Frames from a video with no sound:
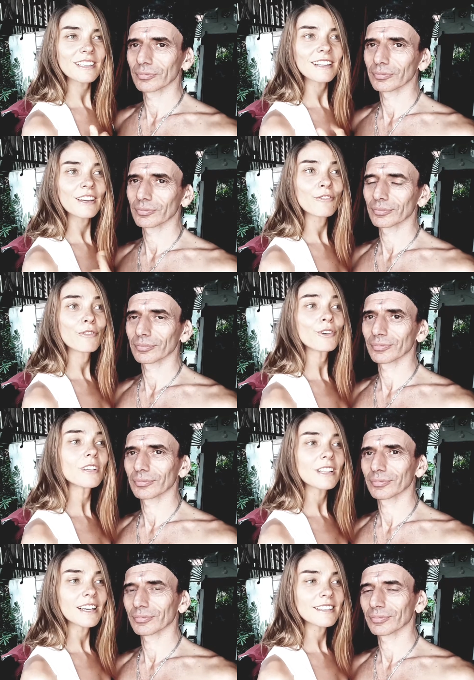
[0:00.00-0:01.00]
Speaker 1: like
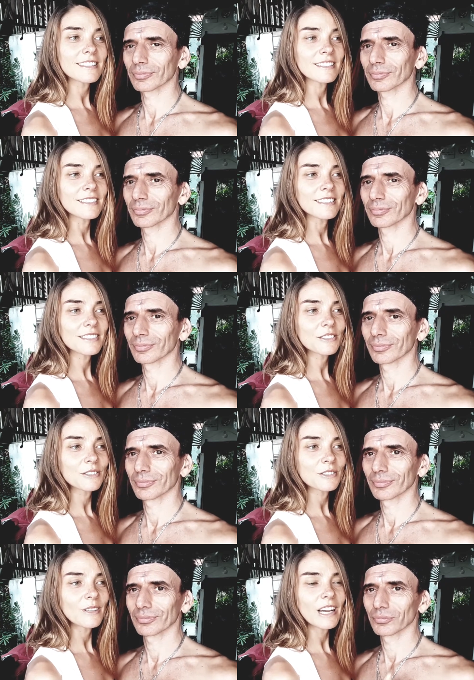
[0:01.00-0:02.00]
vocalizing it
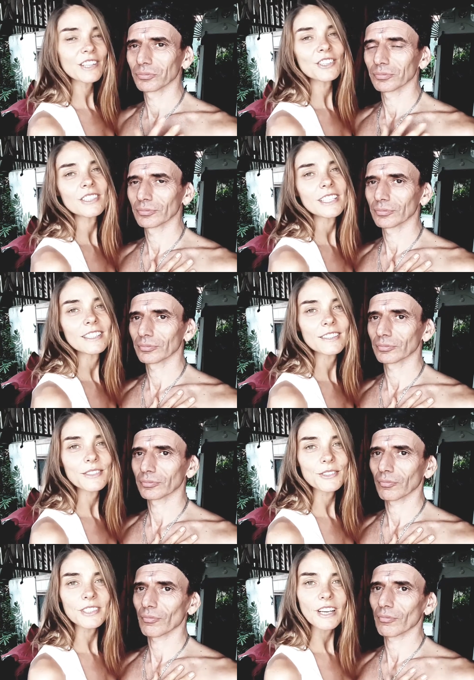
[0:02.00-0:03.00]
or actioning it
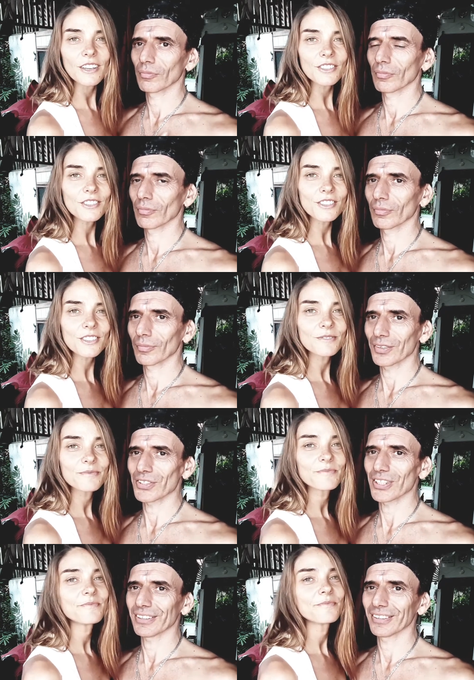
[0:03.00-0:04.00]
through touch
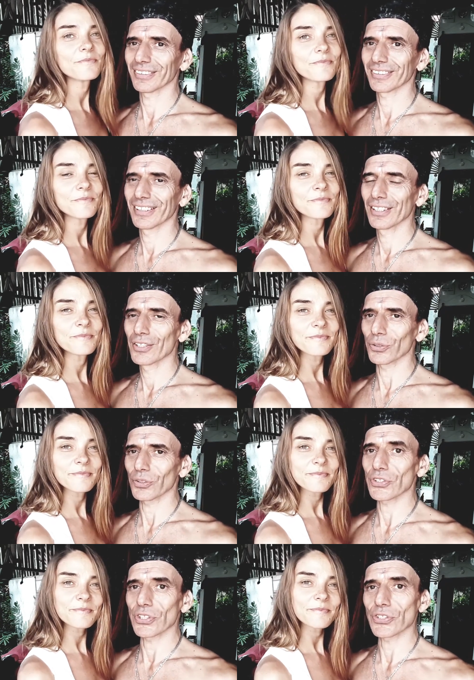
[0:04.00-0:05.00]
Speaker 2: exactly mm. so
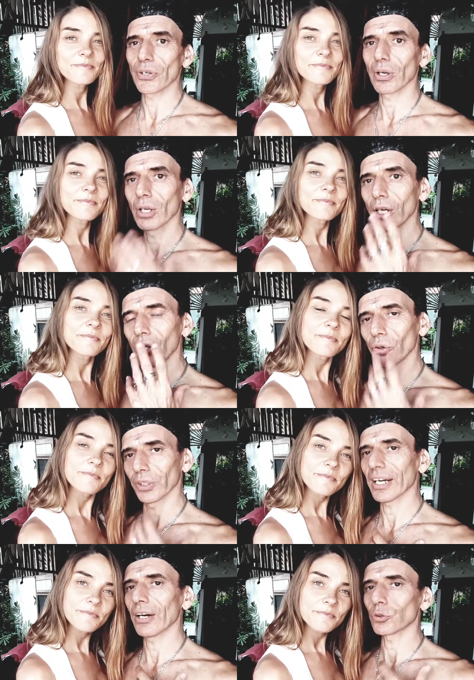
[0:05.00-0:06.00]
this mm. is uh,
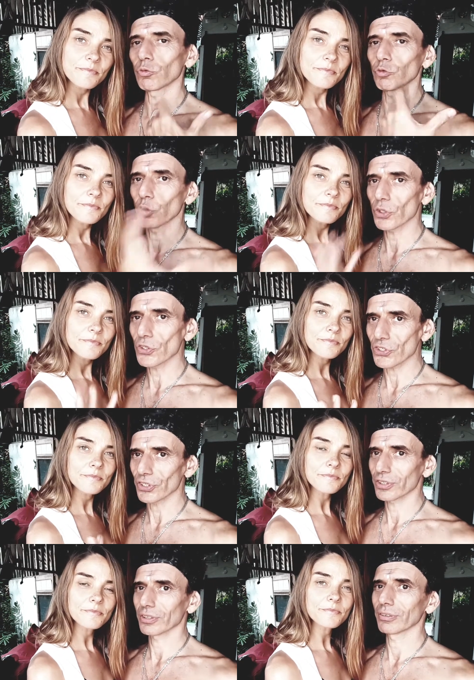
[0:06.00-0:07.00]
learning how to voice
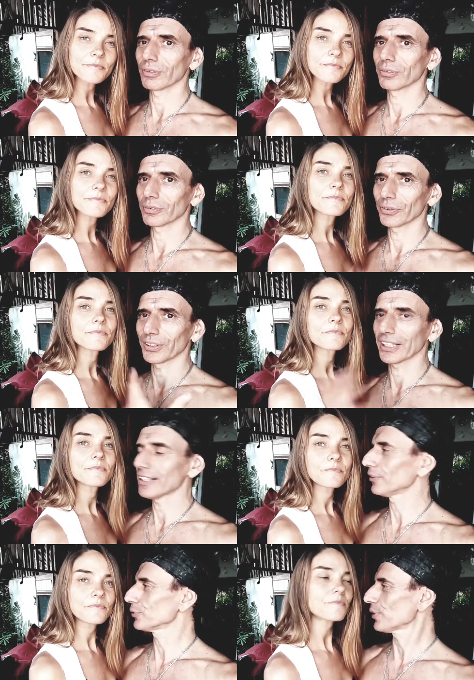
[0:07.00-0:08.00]
it you know learning
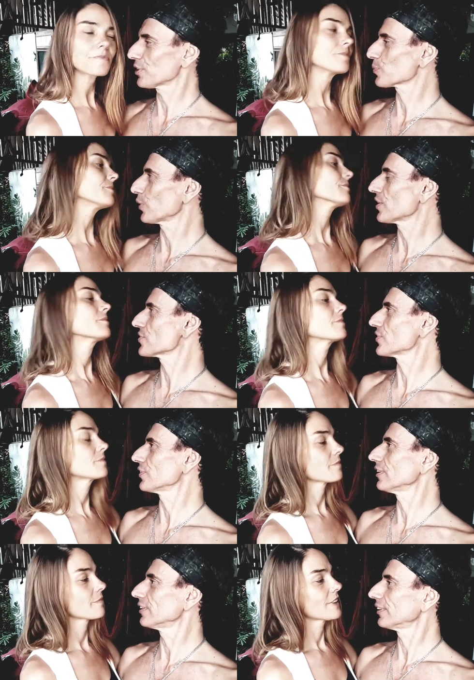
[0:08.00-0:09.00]
how to express it
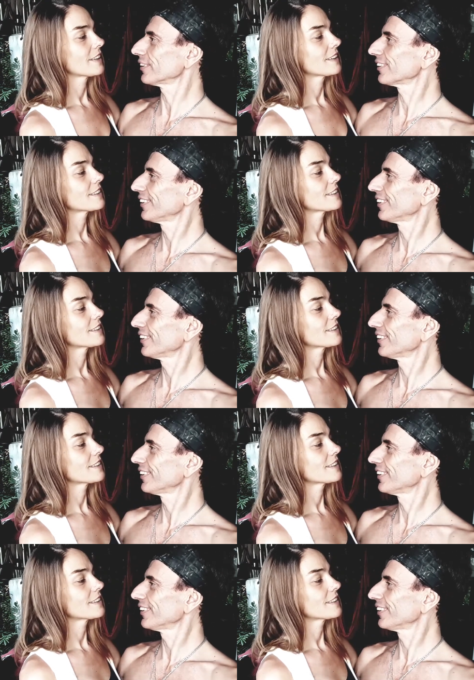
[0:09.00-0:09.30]
like